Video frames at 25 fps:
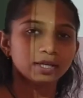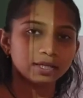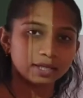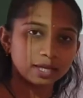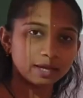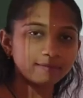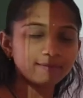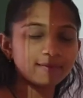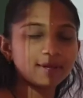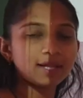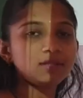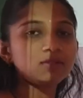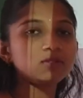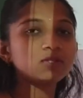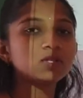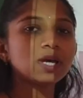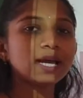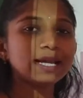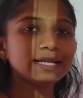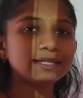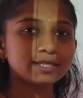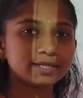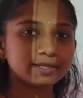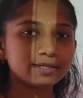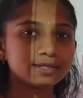Now also
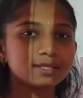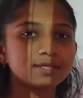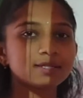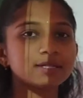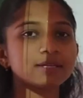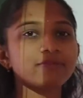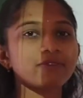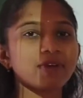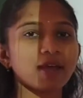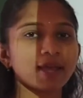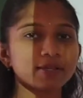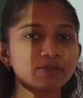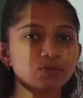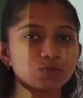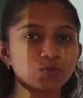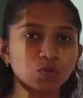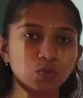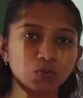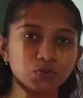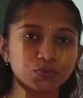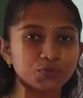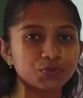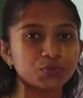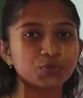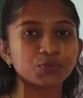I just revise
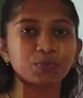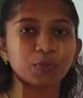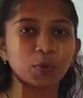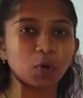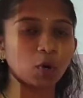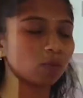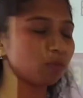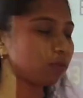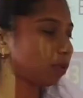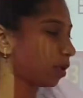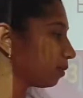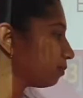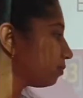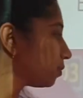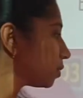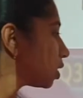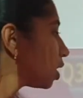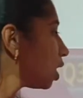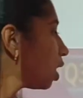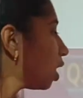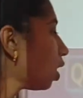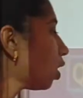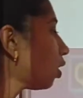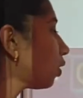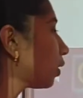those two problems.
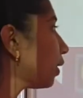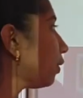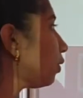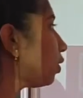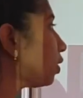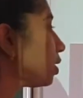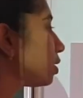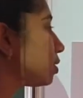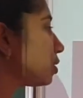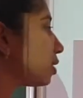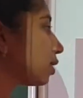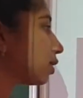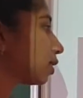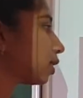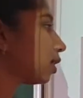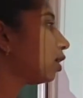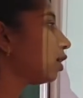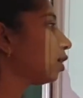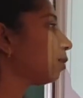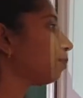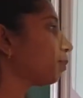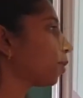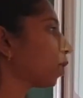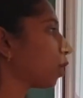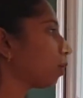Okay, what is the
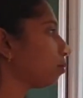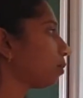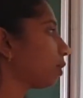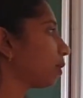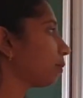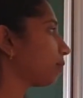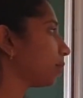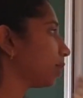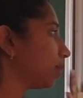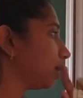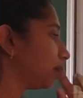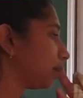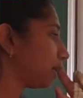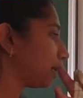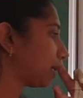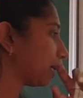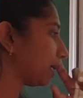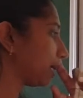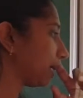third problem here